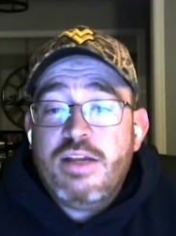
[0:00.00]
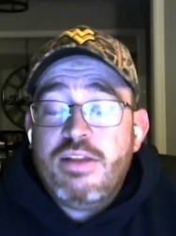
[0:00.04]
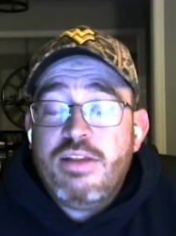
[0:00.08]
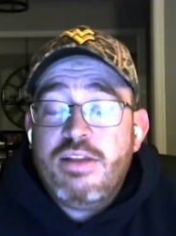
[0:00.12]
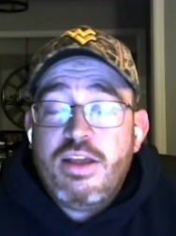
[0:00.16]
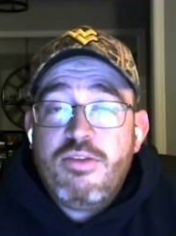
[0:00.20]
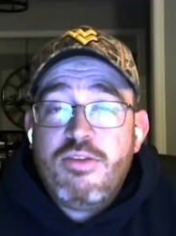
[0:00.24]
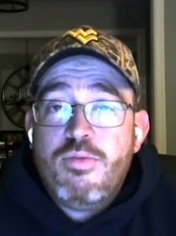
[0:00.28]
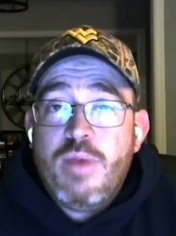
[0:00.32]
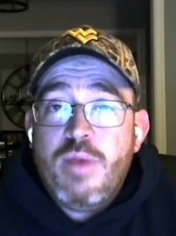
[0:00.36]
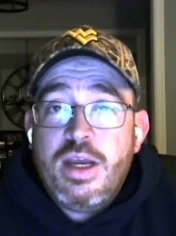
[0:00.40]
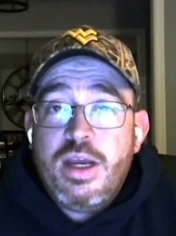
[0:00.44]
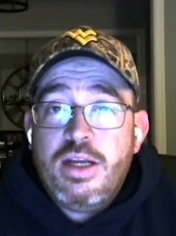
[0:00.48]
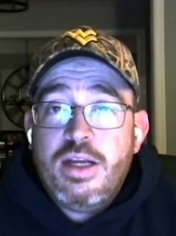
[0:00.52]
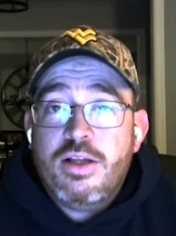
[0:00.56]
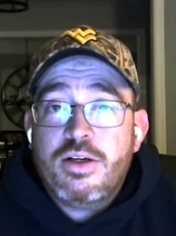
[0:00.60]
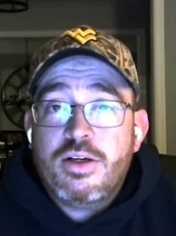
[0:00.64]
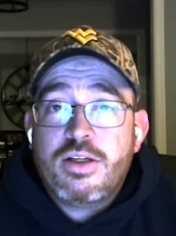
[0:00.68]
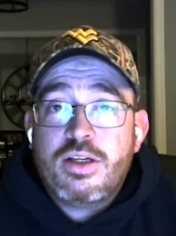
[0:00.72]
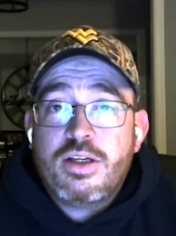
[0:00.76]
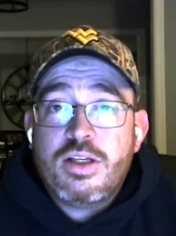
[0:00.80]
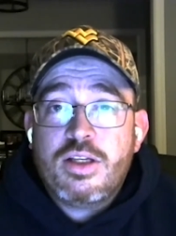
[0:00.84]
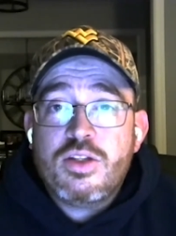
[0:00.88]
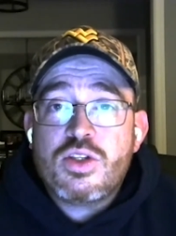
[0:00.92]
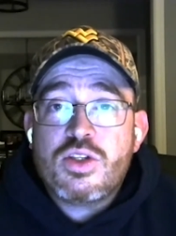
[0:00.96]
They've made a
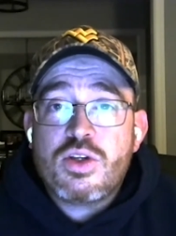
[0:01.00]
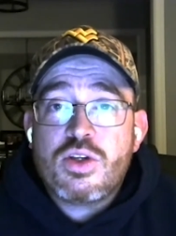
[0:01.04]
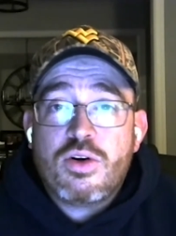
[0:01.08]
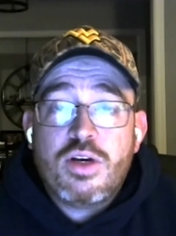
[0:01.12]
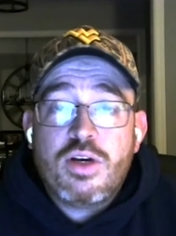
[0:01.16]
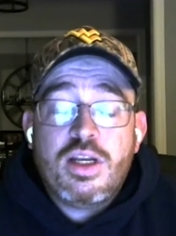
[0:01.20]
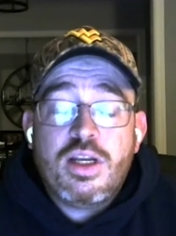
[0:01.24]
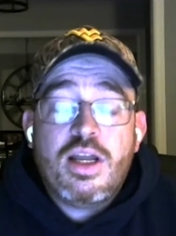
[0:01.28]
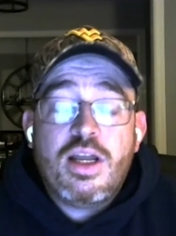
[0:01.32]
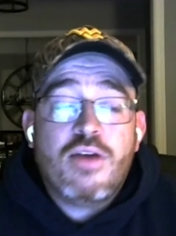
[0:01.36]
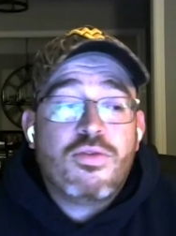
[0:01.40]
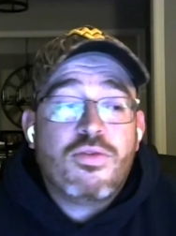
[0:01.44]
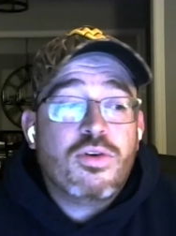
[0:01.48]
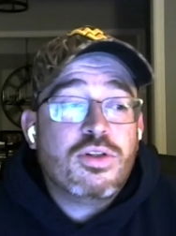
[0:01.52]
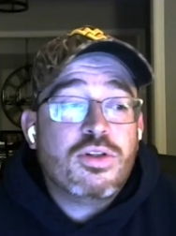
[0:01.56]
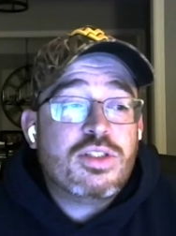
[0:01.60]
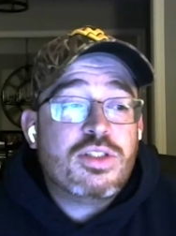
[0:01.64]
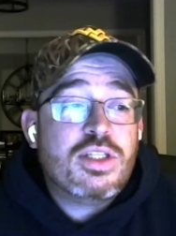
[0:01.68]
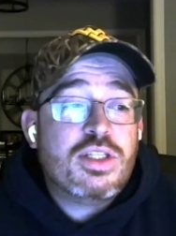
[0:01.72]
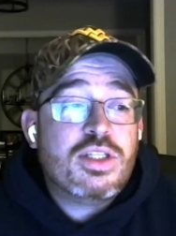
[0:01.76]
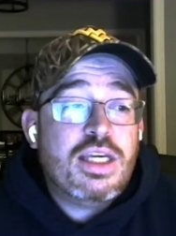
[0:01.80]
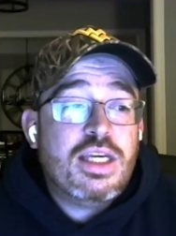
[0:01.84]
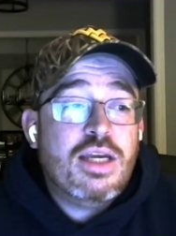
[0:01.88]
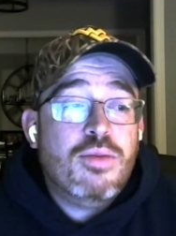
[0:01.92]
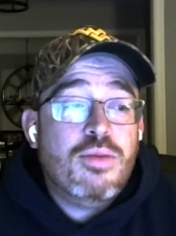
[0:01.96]
concerted effort to
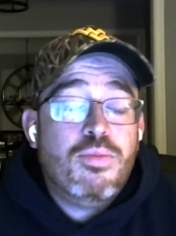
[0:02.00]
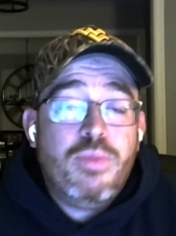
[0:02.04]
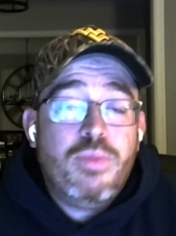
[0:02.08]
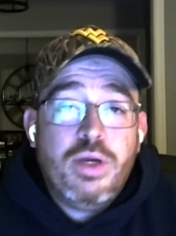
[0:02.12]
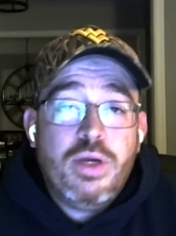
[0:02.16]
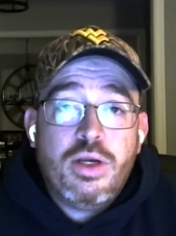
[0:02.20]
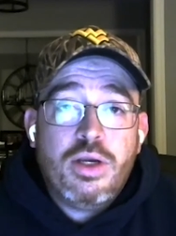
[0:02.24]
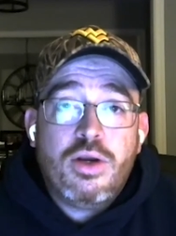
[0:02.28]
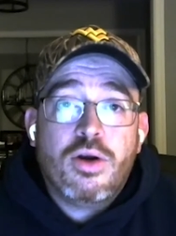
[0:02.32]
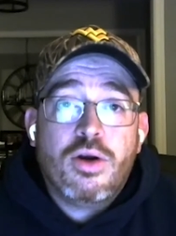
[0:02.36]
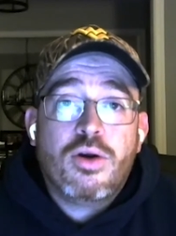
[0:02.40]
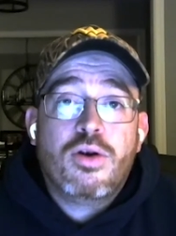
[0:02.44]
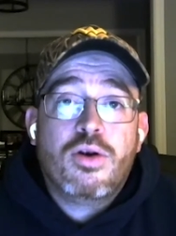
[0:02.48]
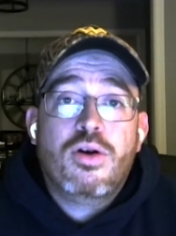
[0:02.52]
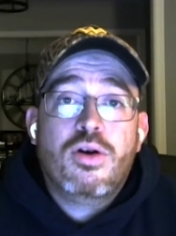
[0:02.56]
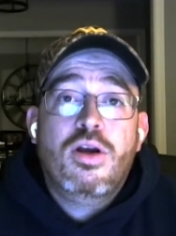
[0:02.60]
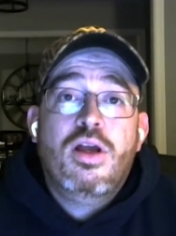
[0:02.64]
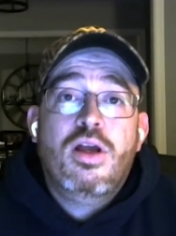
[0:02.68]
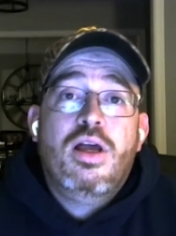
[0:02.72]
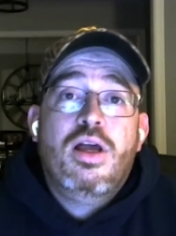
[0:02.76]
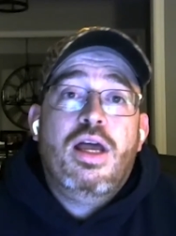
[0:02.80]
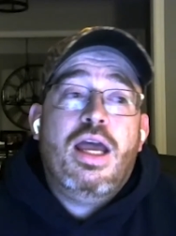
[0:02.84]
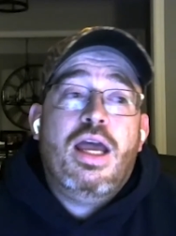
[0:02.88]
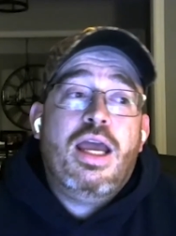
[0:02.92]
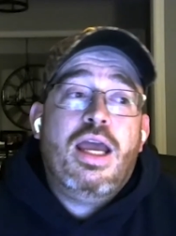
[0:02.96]
get bigger
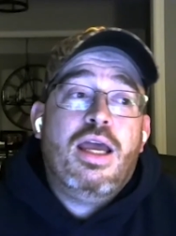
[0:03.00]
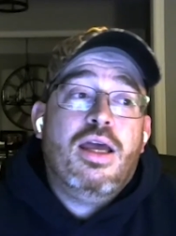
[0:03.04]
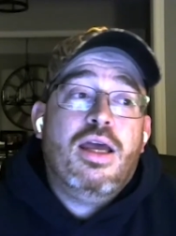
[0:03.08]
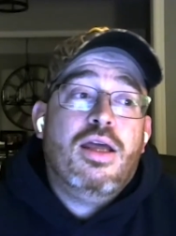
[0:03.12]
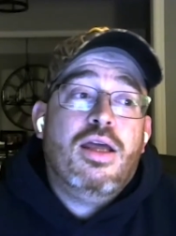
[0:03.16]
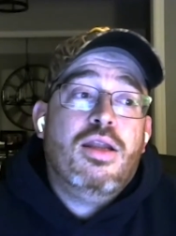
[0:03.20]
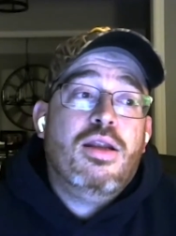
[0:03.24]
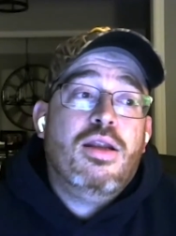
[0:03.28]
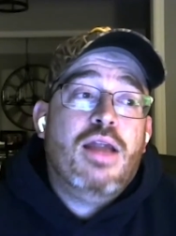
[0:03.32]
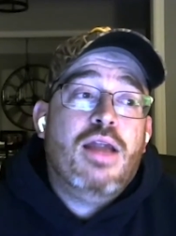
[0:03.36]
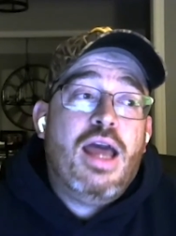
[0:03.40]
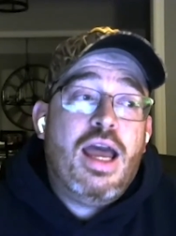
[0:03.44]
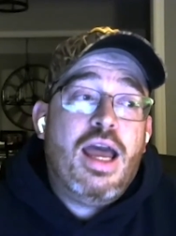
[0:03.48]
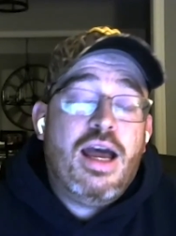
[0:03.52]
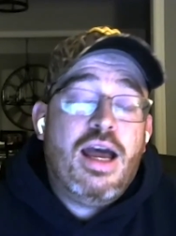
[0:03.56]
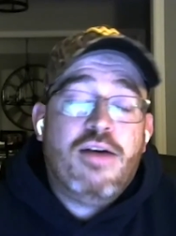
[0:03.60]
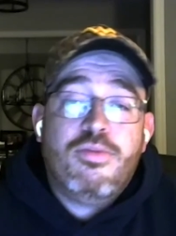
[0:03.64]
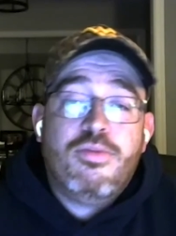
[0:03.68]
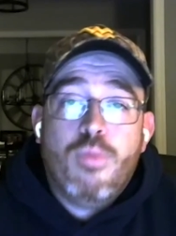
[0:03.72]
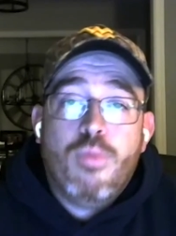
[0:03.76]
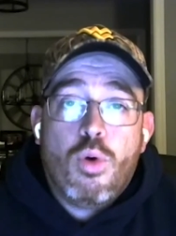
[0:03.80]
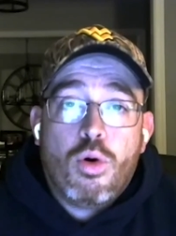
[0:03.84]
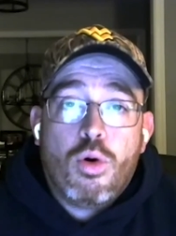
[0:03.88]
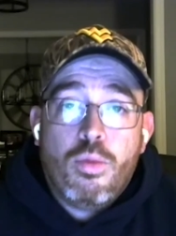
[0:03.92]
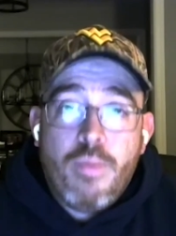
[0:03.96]
and have
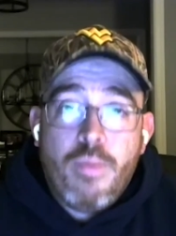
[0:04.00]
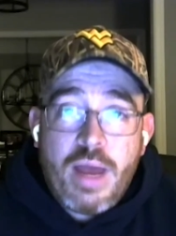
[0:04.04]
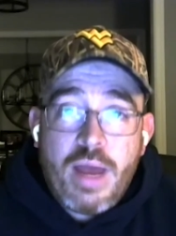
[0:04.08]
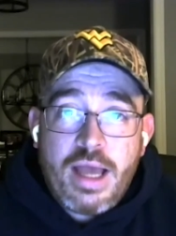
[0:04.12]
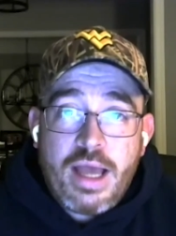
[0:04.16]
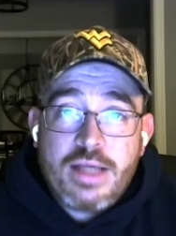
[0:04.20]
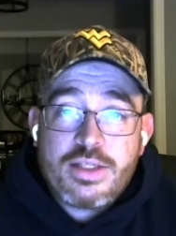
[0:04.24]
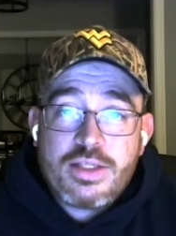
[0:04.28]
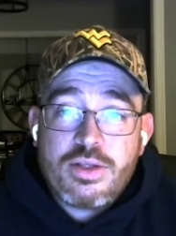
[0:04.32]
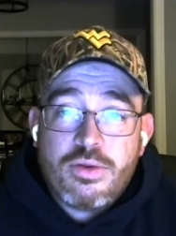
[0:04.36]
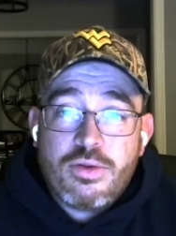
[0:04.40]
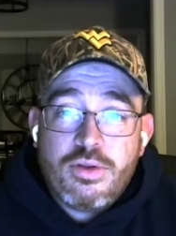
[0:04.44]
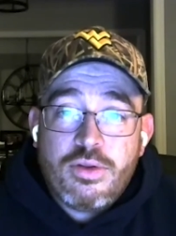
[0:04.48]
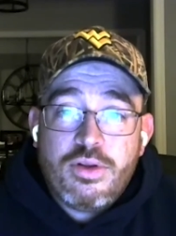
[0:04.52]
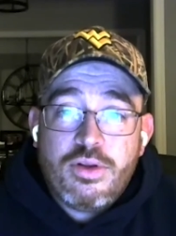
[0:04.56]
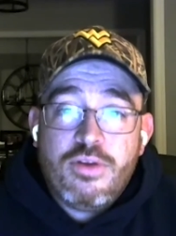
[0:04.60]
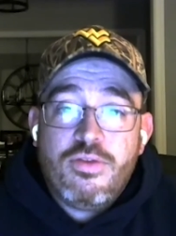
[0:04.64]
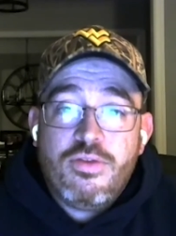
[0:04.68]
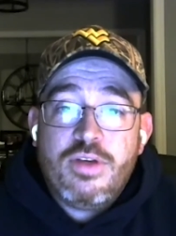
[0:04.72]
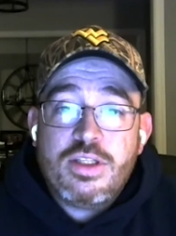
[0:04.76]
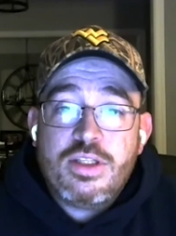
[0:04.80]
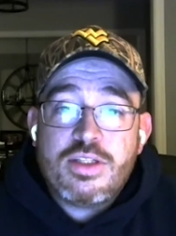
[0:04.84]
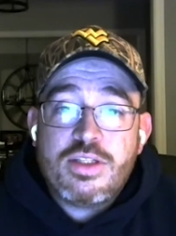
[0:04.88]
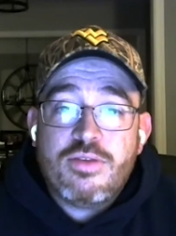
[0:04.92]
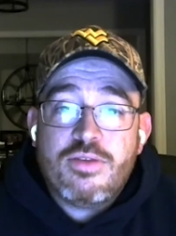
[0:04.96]
more mass on the
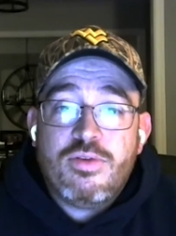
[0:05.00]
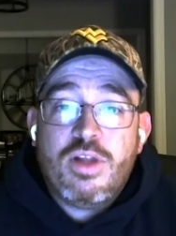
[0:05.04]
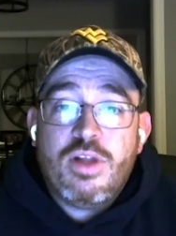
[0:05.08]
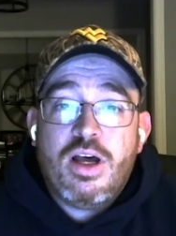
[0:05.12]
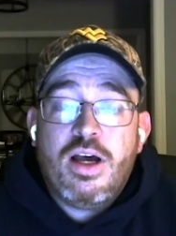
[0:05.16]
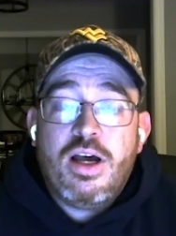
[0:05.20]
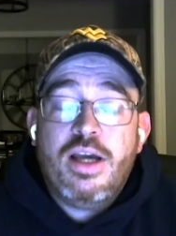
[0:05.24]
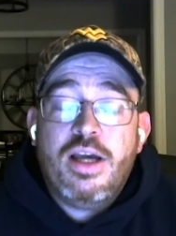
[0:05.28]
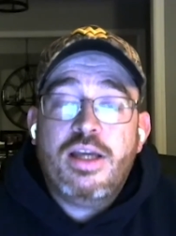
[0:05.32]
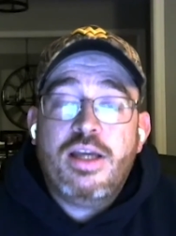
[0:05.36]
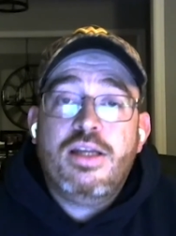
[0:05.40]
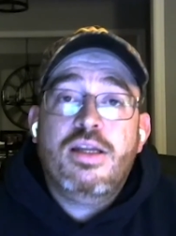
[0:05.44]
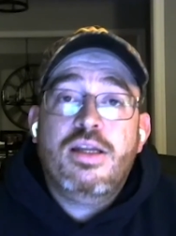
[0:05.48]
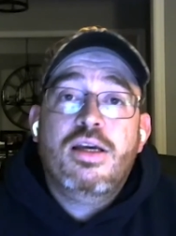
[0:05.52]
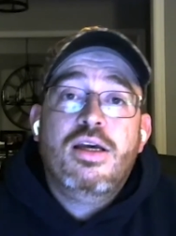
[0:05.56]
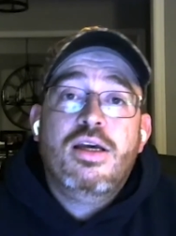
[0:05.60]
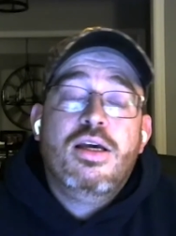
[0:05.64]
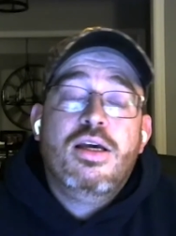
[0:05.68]
defensive line